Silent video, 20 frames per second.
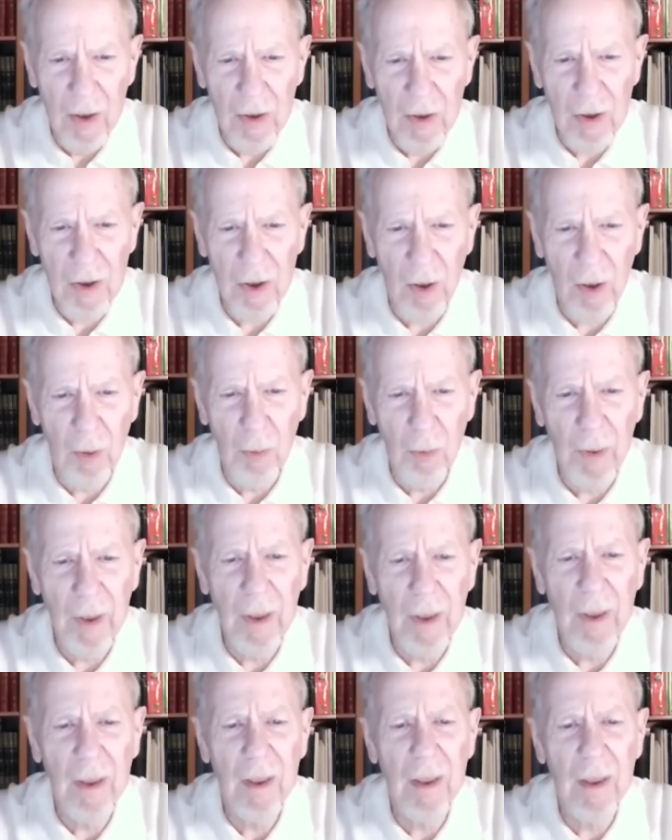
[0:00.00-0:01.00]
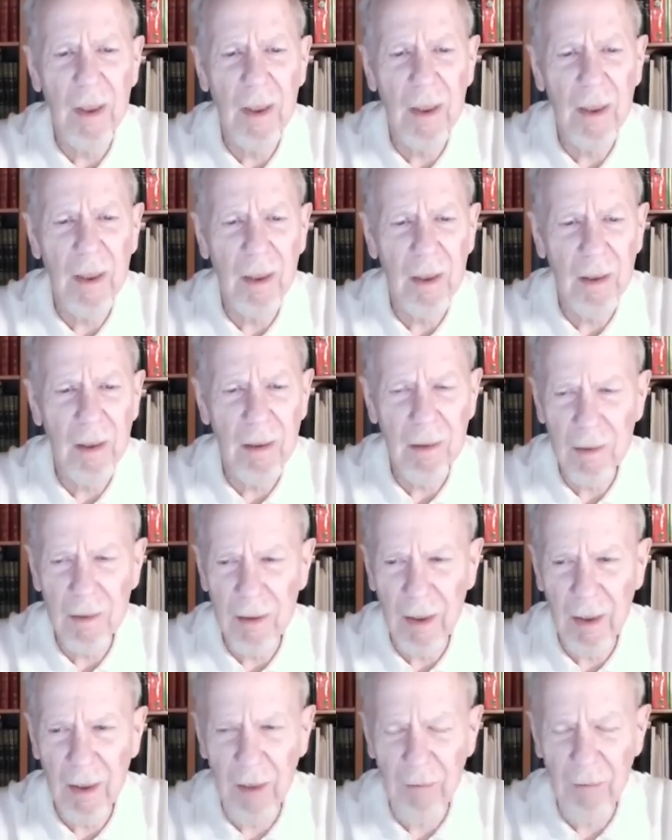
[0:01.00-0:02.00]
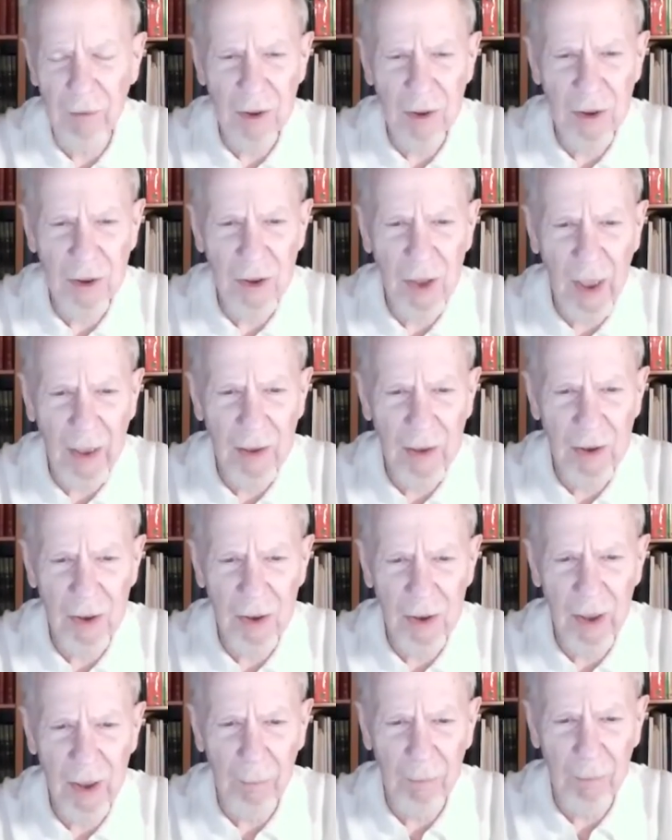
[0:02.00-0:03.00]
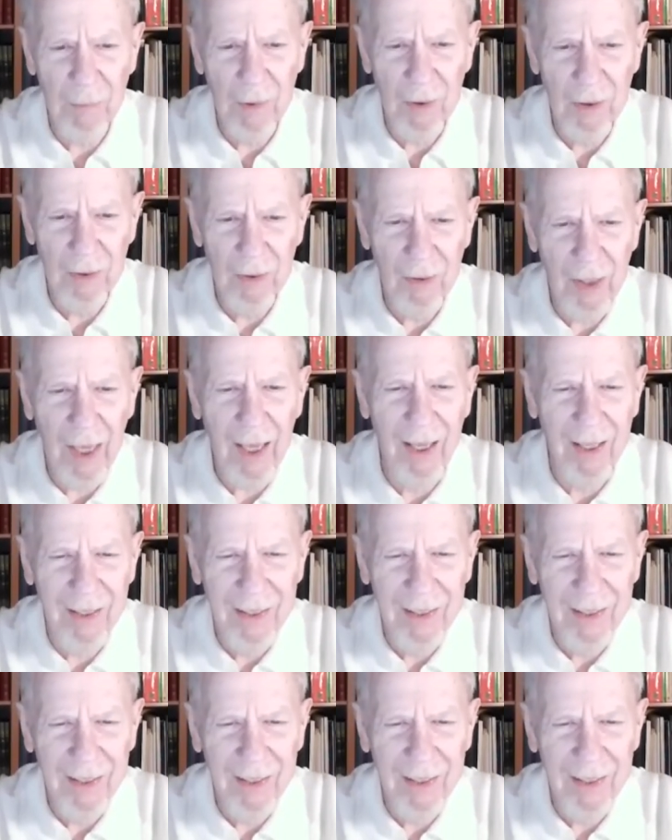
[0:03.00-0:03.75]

so we uh, carefully sidestepped that,